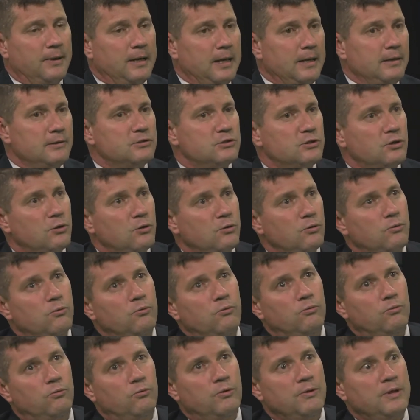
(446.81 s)
And so
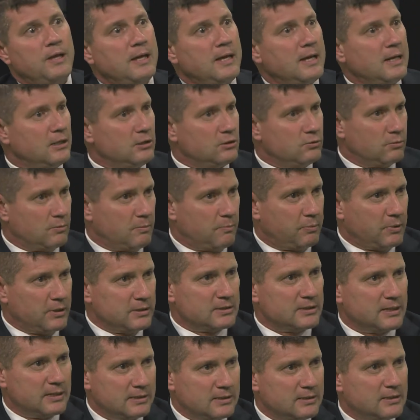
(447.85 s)
when they get into a
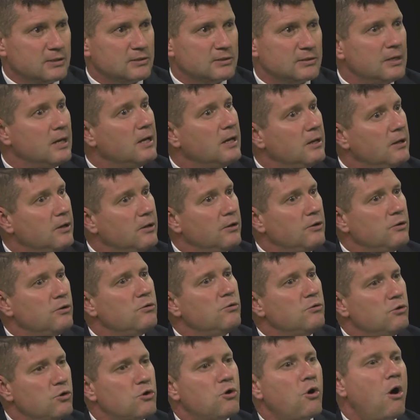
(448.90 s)
place like this,
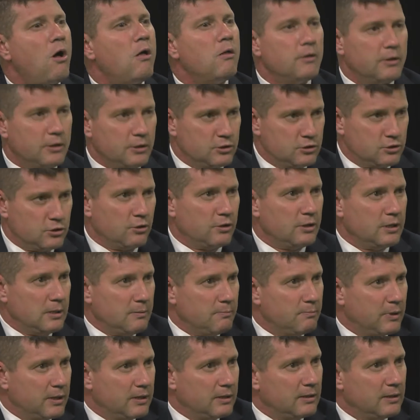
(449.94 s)
you call it a journey,
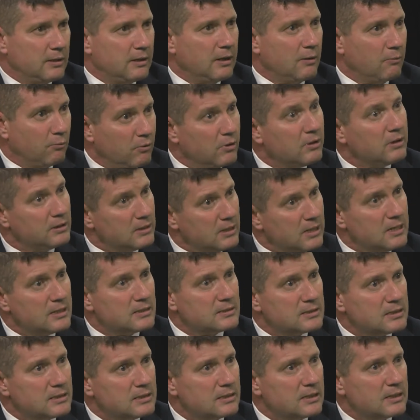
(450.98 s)
but it really
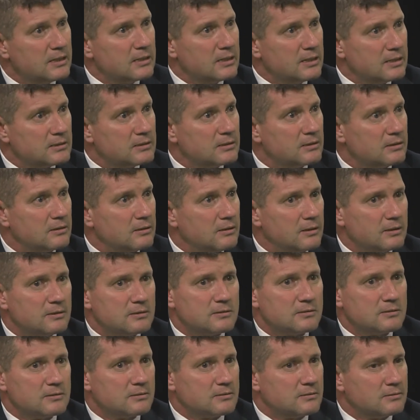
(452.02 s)
is.
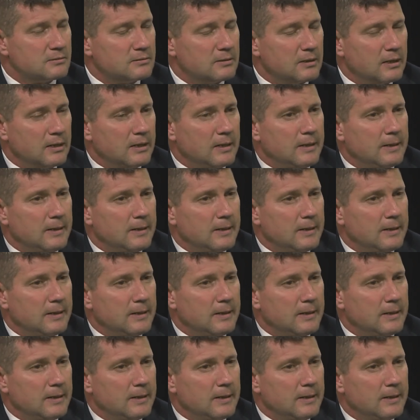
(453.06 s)
It's